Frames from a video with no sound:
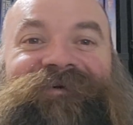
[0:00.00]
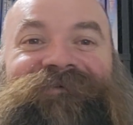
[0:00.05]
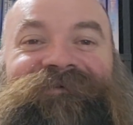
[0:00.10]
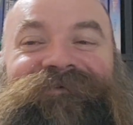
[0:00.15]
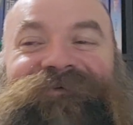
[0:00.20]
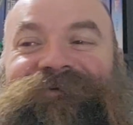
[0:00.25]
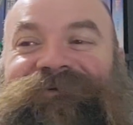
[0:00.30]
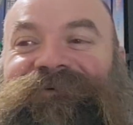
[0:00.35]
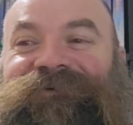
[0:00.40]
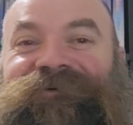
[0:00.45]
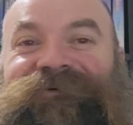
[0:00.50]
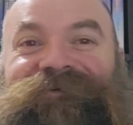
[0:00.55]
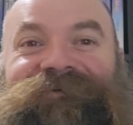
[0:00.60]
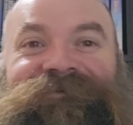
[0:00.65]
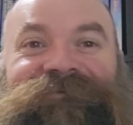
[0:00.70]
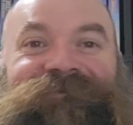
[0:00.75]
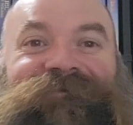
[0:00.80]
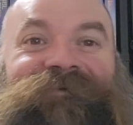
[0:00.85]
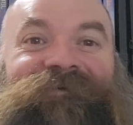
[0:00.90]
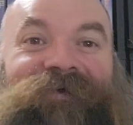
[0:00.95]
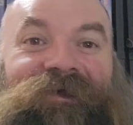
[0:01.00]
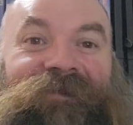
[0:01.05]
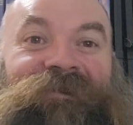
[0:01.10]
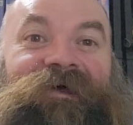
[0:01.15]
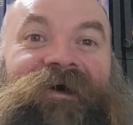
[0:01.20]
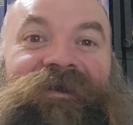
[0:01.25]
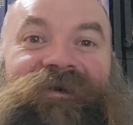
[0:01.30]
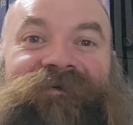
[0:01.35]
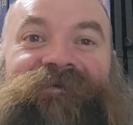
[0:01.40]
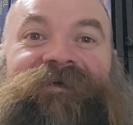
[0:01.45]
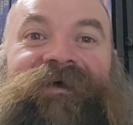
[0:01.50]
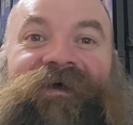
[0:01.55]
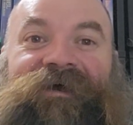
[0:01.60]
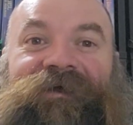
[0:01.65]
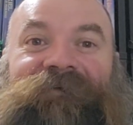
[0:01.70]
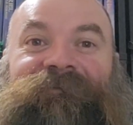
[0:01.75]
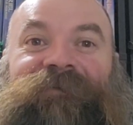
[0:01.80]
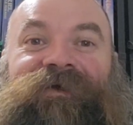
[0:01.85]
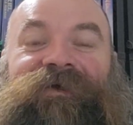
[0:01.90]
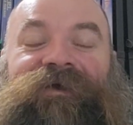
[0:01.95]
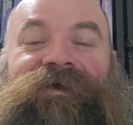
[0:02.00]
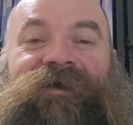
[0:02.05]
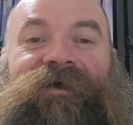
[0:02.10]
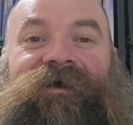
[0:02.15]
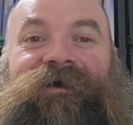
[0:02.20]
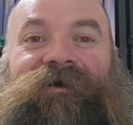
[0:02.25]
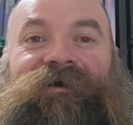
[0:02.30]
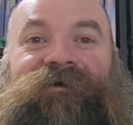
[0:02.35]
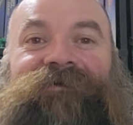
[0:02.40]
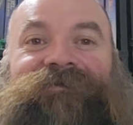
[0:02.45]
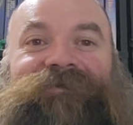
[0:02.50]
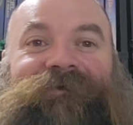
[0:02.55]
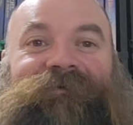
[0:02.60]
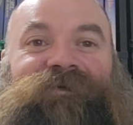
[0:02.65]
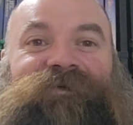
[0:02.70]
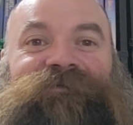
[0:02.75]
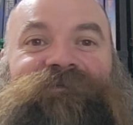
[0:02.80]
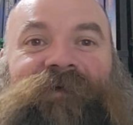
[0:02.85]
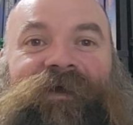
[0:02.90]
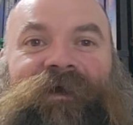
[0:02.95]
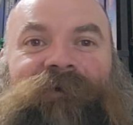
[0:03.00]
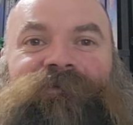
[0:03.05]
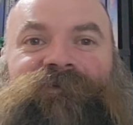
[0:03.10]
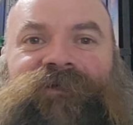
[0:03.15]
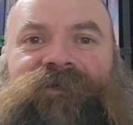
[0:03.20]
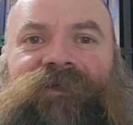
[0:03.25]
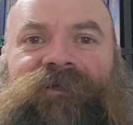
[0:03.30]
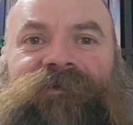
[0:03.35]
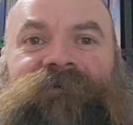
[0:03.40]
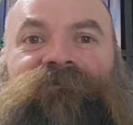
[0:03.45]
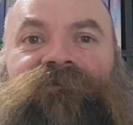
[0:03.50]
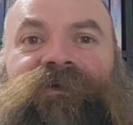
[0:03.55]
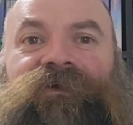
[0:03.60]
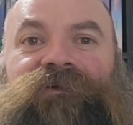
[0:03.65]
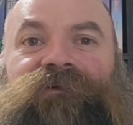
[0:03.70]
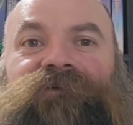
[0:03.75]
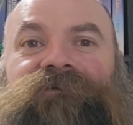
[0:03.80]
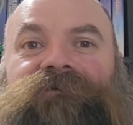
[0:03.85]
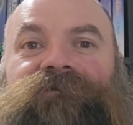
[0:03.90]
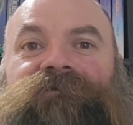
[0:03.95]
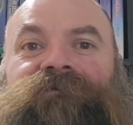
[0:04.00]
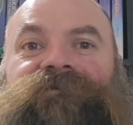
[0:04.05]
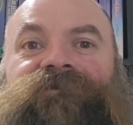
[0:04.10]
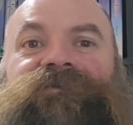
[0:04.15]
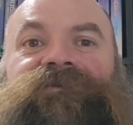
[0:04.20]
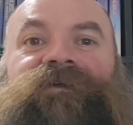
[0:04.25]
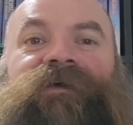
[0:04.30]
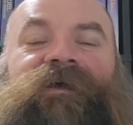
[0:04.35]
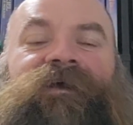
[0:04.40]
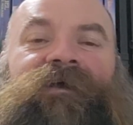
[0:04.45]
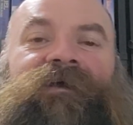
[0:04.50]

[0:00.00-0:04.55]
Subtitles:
a lot of time on some of these maps collecting vehicles,